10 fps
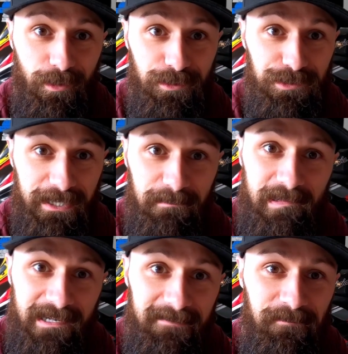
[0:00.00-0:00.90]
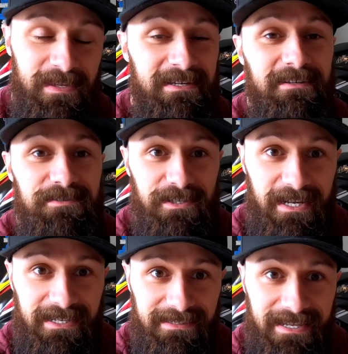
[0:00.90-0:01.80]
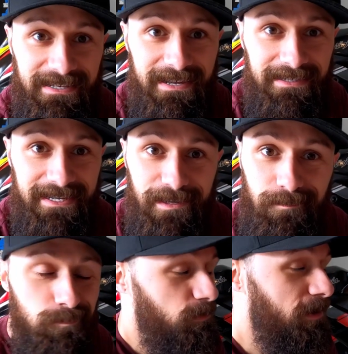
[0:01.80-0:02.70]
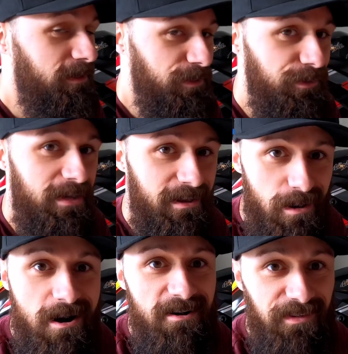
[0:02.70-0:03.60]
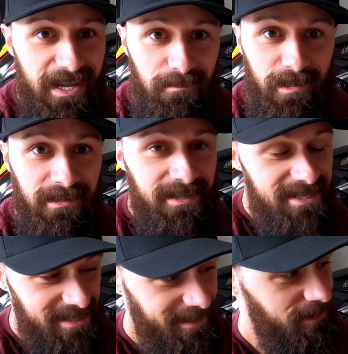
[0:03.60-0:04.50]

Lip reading: oil drain plug. Still got to get that knocked out. Probably going to do that off camera because I